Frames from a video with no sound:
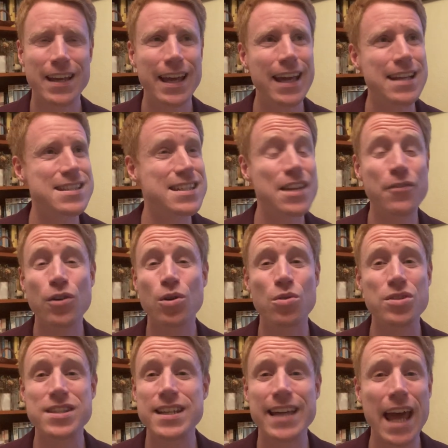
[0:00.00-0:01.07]
it's
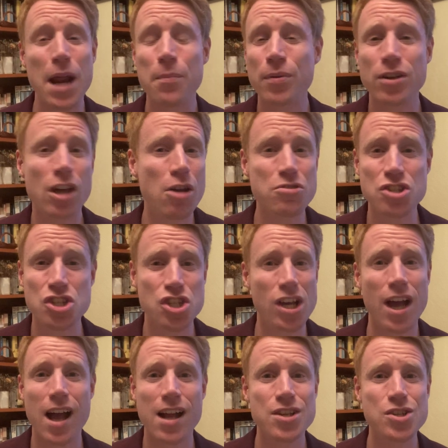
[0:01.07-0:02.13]
difficult to get up and go to
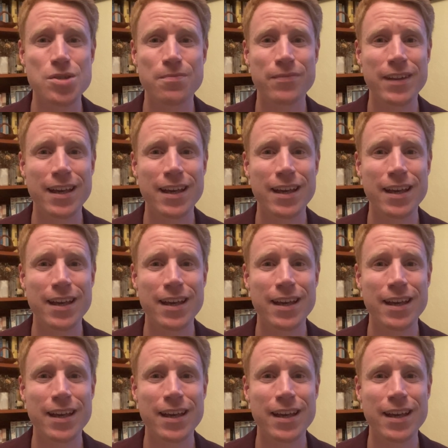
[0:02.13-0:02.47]
church.